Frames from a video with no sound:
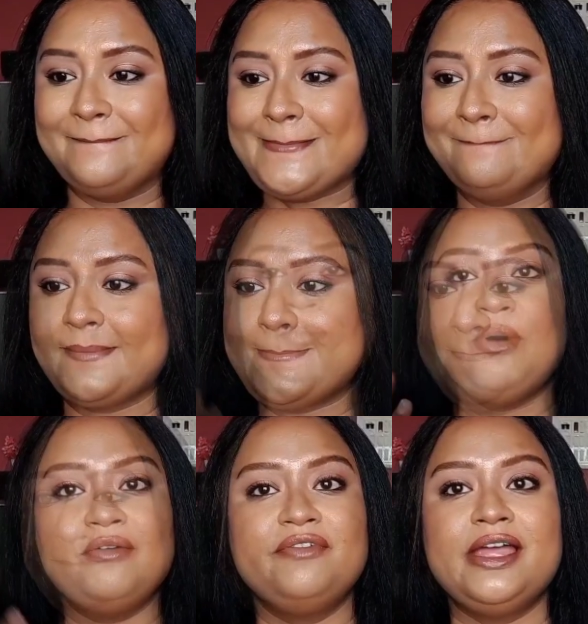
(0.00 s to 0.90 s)
It's a
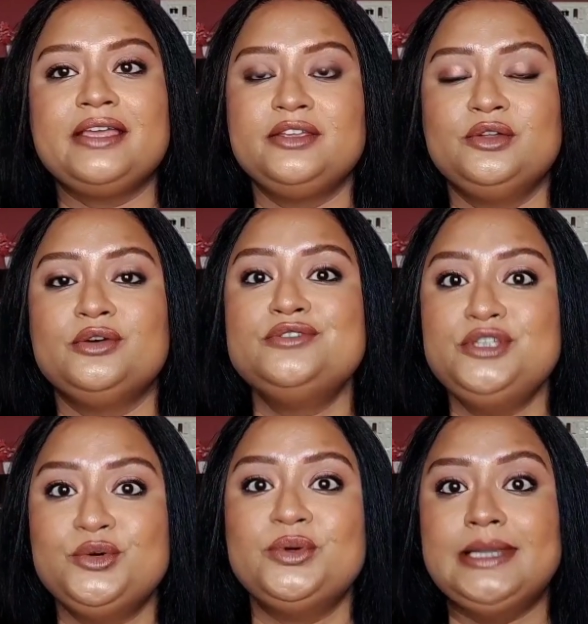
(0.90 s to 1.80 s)
perfect,
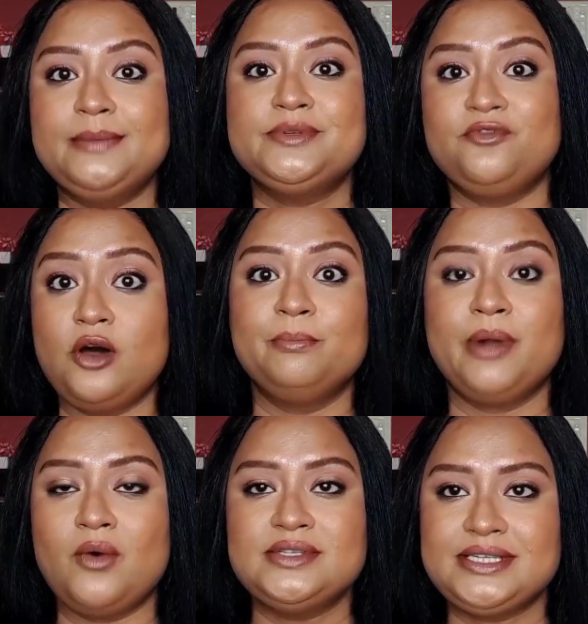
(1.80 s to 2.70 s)
nude lips for
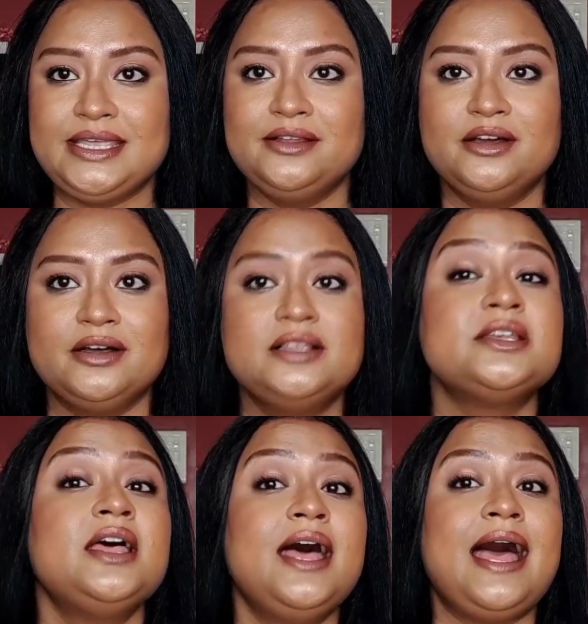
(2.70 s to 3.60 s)
brown skin
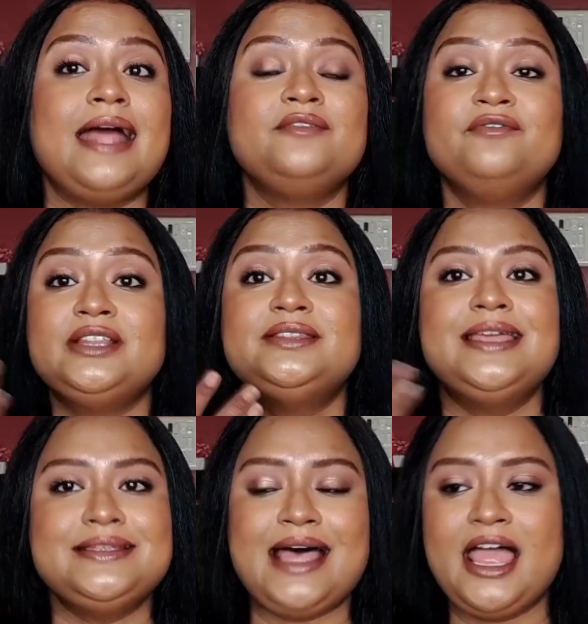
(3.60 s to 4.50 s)
girls, and with
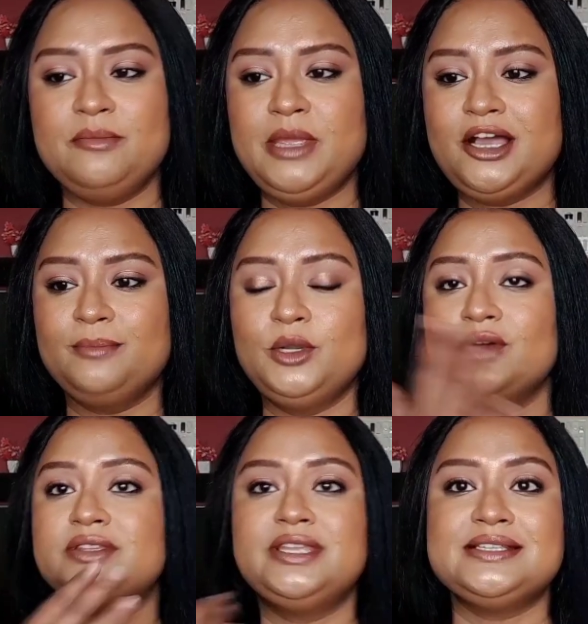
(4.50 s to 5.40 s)
this eye makeup
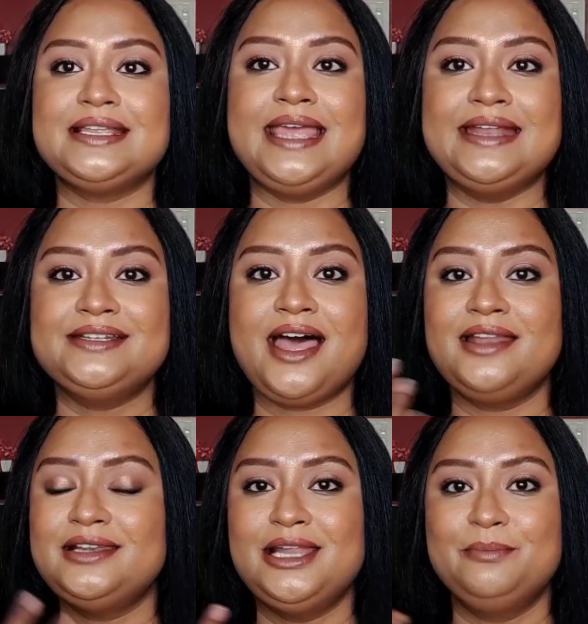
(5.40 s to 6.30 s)
look, this entire
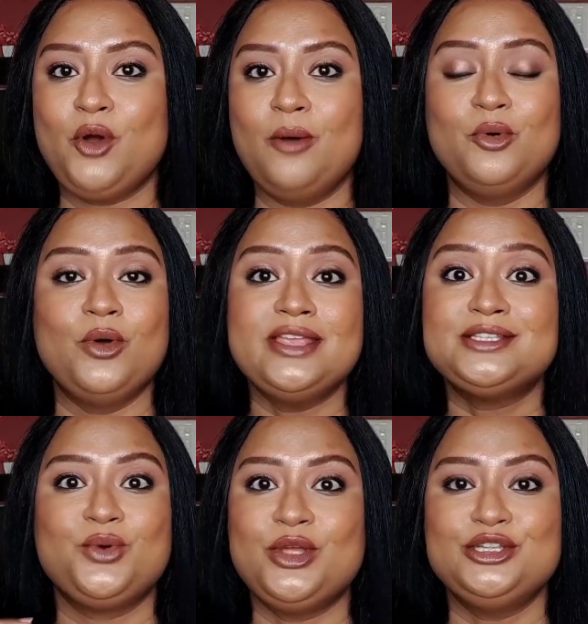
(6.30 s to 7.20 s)
lip combo
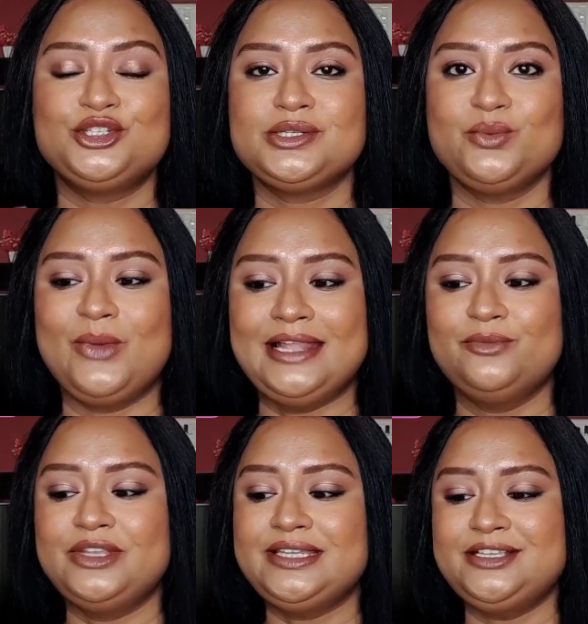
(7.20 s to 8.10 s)
is going just well with